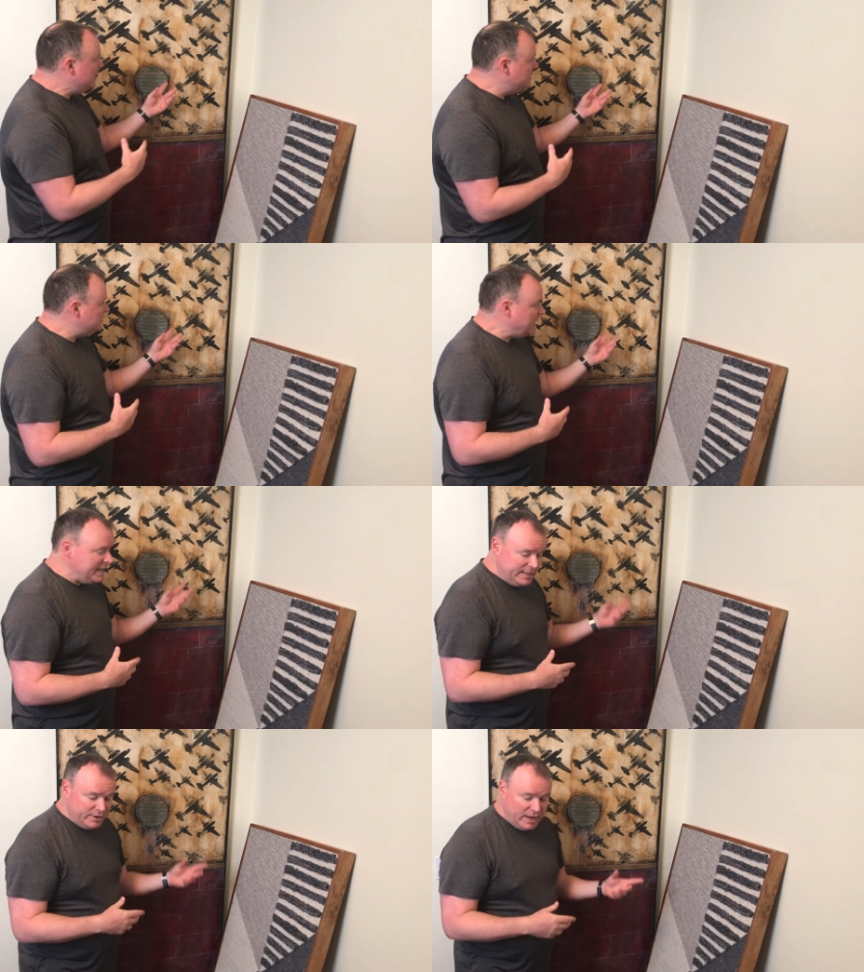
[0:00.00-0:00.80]

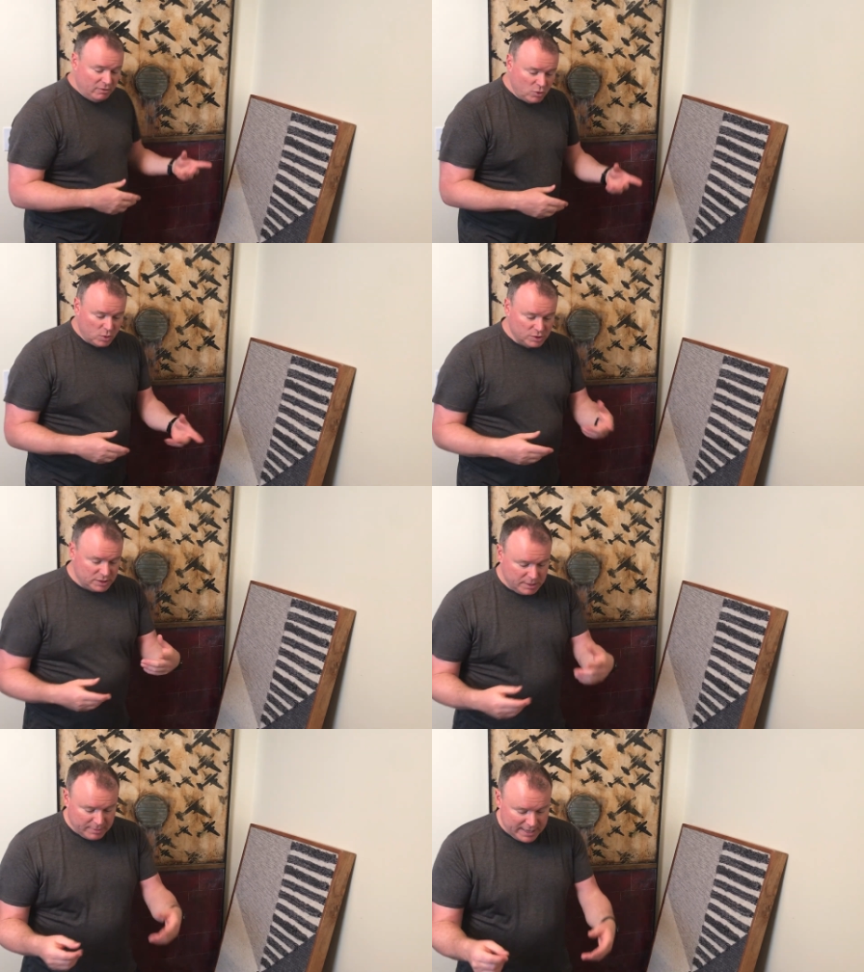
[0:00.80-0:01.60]
inside there? Now, of
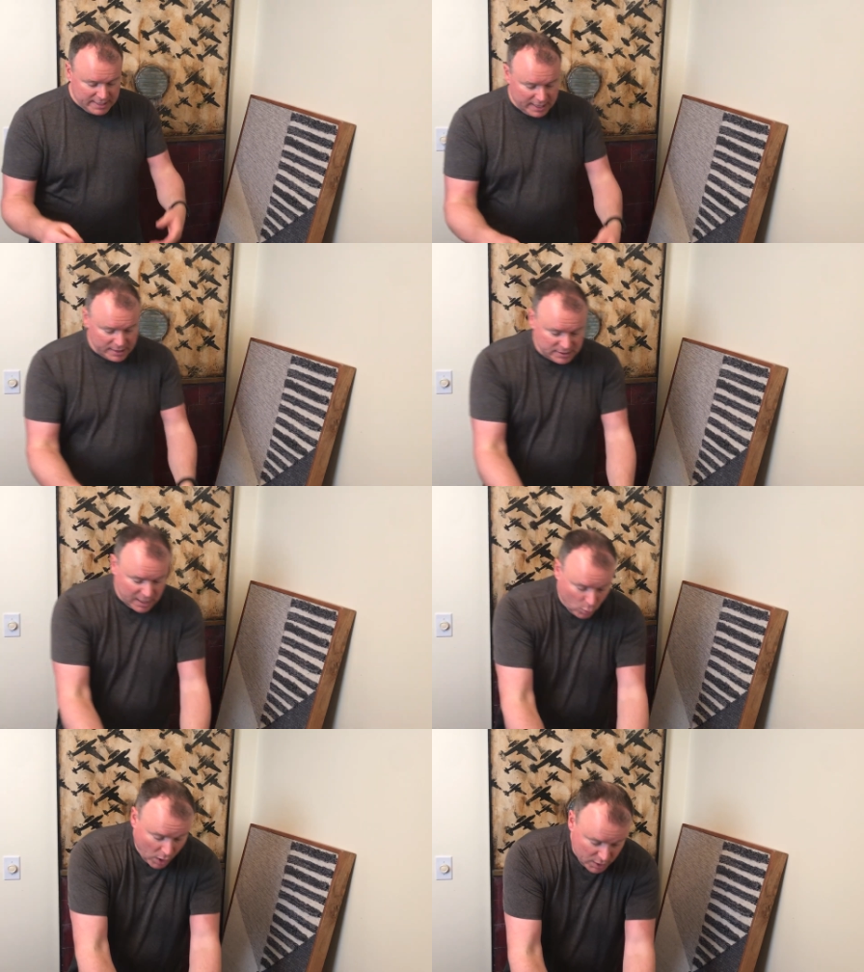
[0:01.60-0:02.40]
course, in my case, I
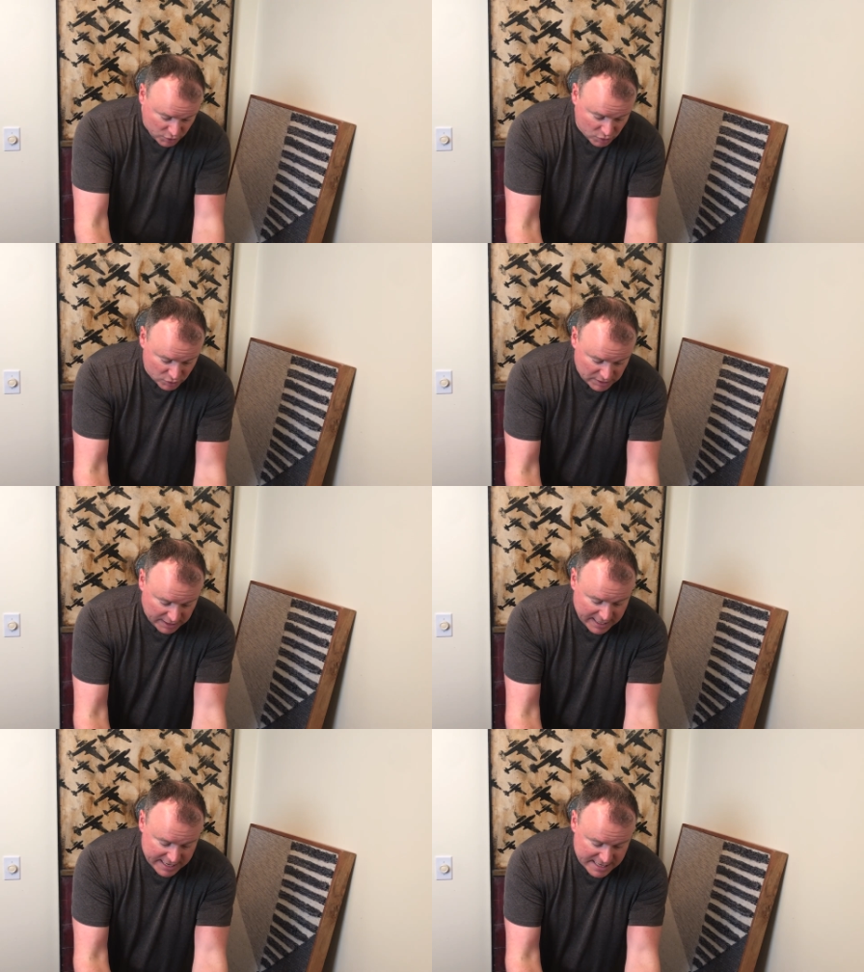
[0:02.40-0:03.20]
was using
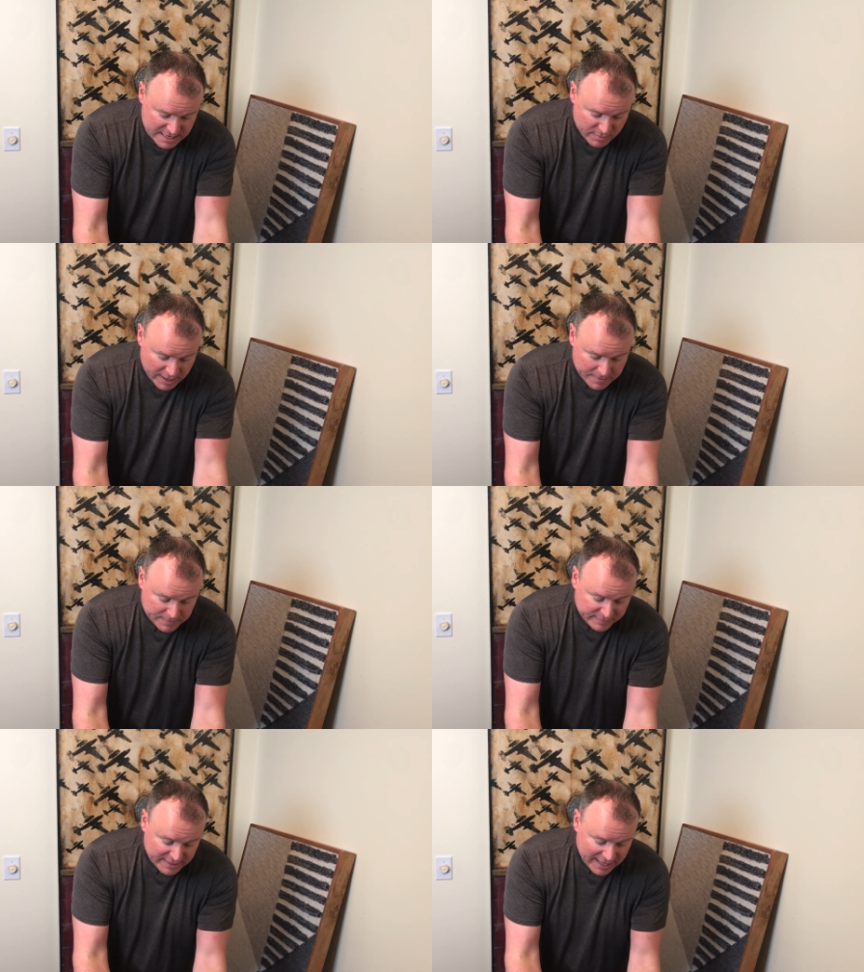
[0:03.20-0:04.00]
an IEMA
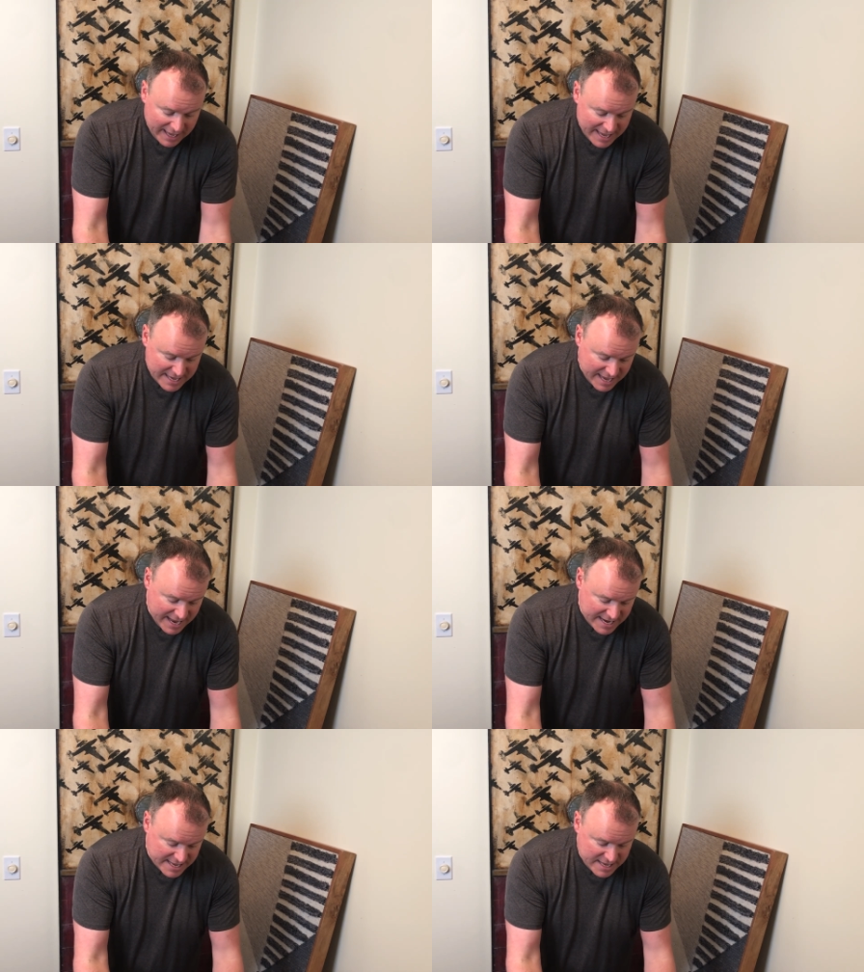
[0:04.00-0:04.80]

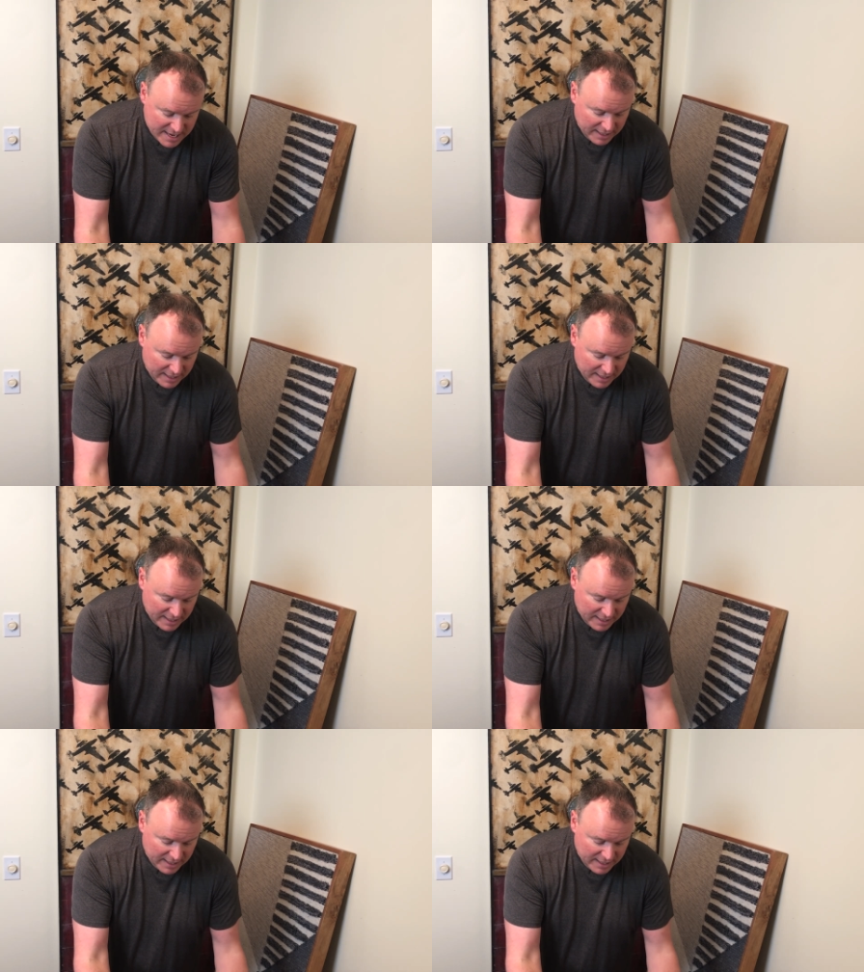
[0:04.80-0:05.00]
A80,